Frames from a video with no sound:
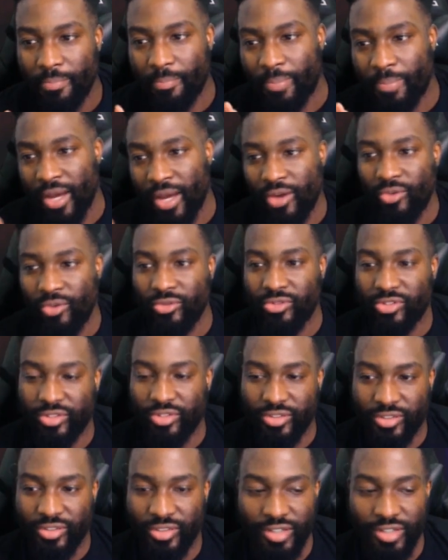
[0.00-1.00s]

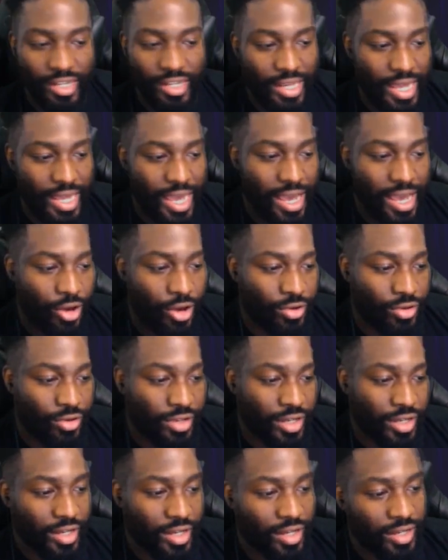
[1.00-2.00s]
bounce to
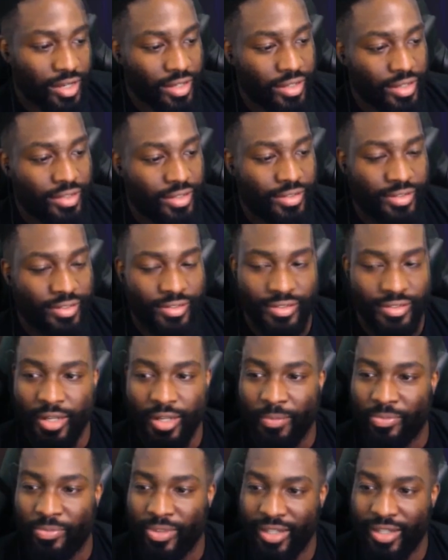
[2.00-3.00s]
allow
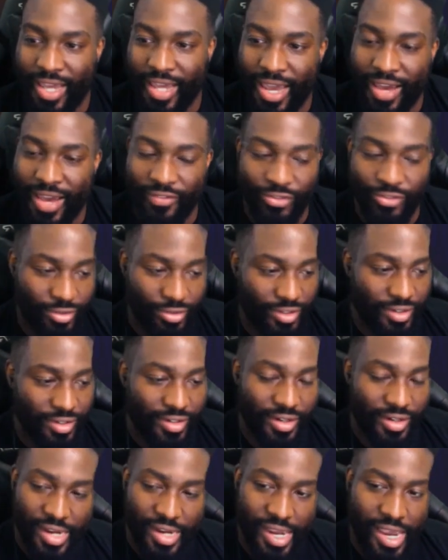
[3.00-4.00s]
something after it.
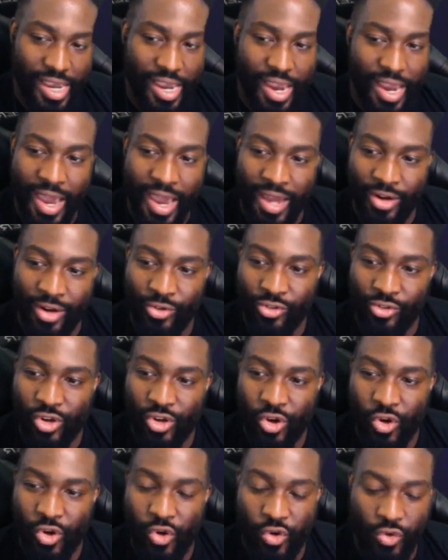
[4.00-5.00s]
I don't
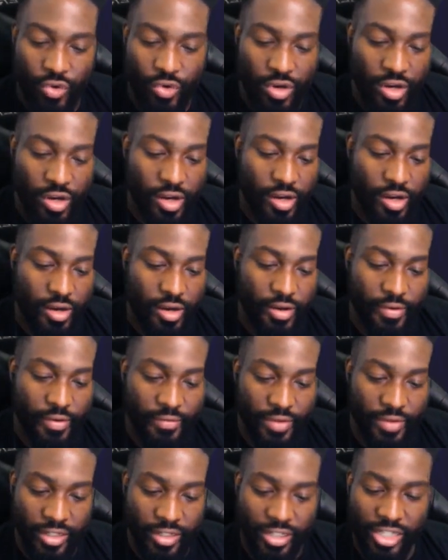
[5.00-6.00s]

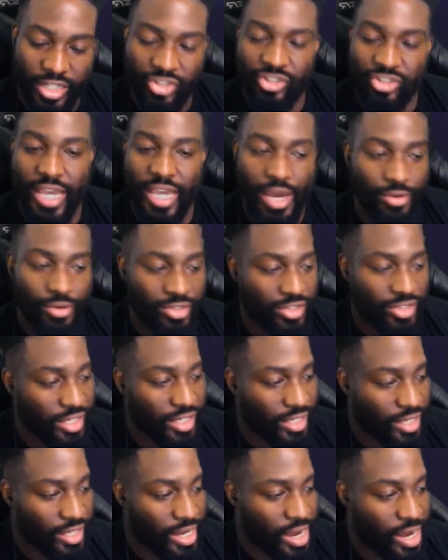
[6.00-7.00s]
know. Initially, I was
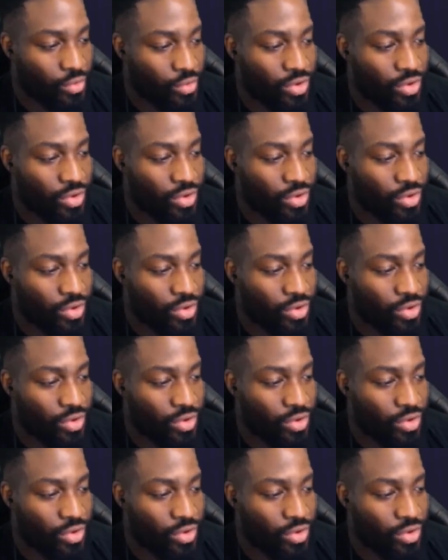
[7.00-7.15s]
thinking I